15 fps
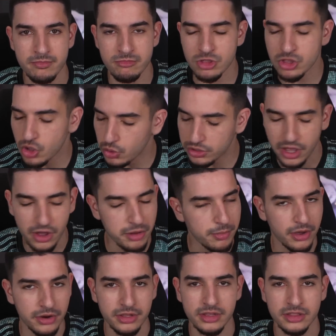No doubt
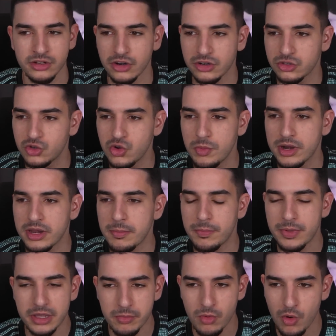about it. There are too many
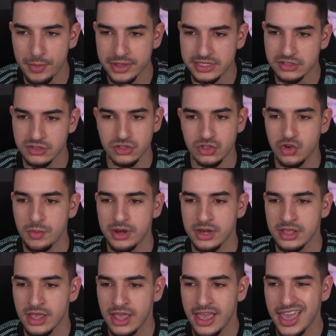big moments. There's too
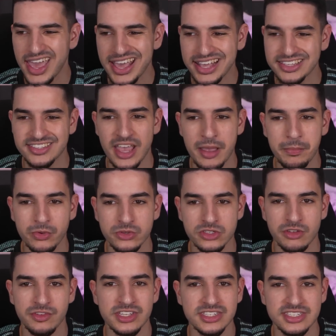many examples
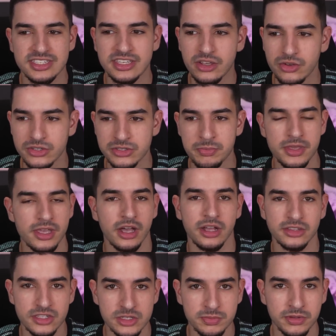of his skills being on
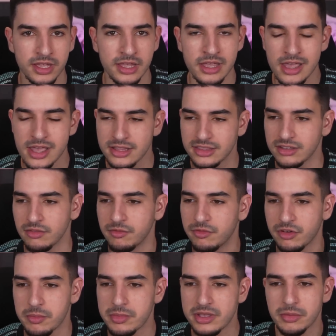display
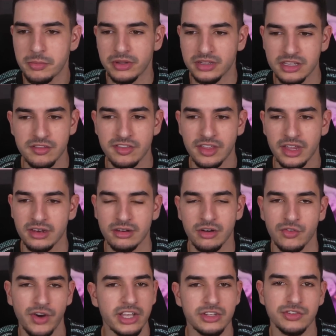for me to believe that
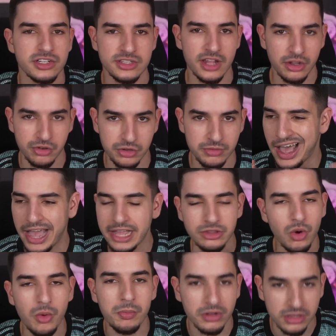Rashford is not good. I
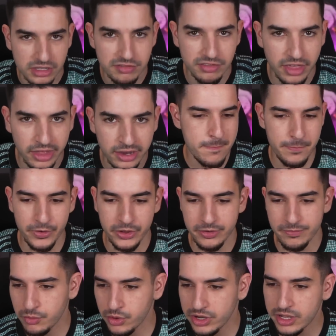don't believe that.
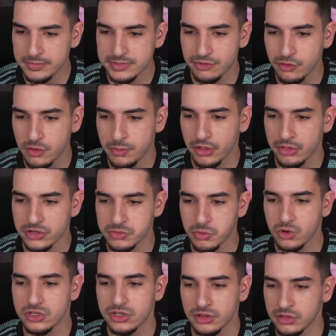But when it comes to football, there's
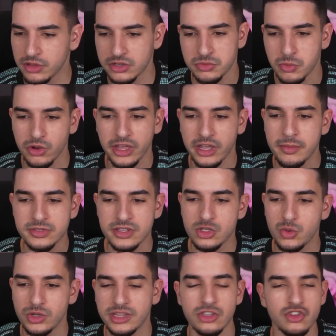more that comes into
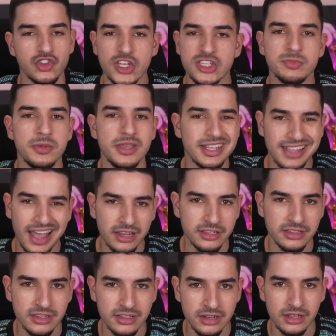it than just being
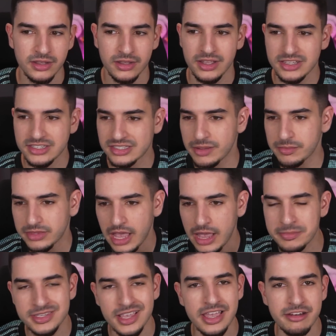talented.
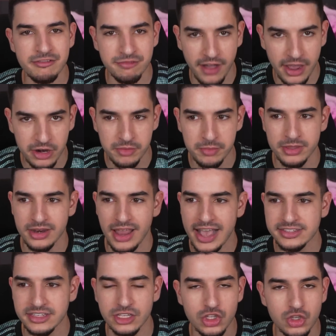Sometimes environment
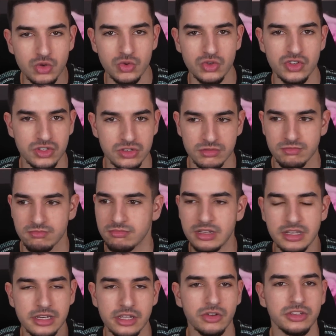has a huge
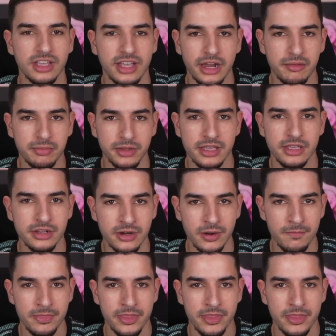deal to kind of play here.